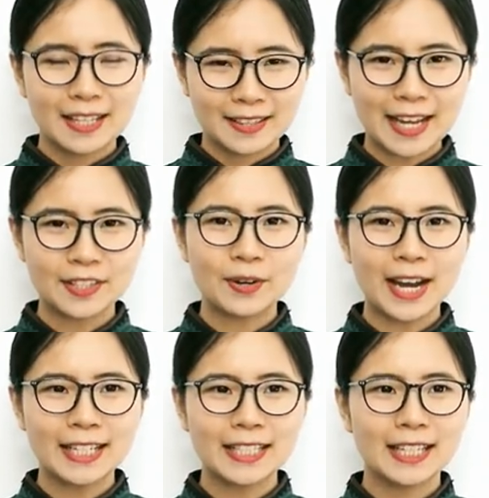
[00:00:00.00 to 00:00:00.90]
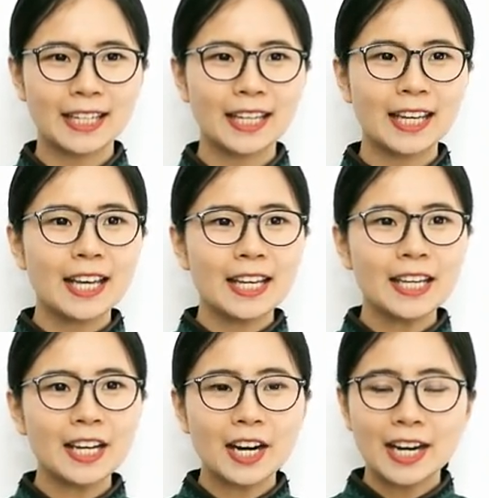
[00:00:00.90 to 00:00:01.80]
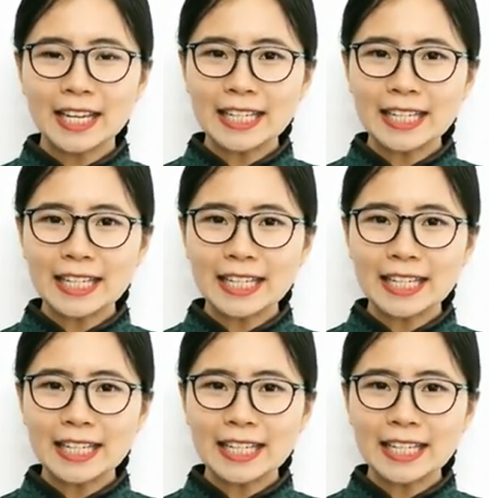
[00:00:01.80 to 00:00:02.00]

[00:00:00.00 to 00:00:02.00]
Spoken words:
That's right. Here,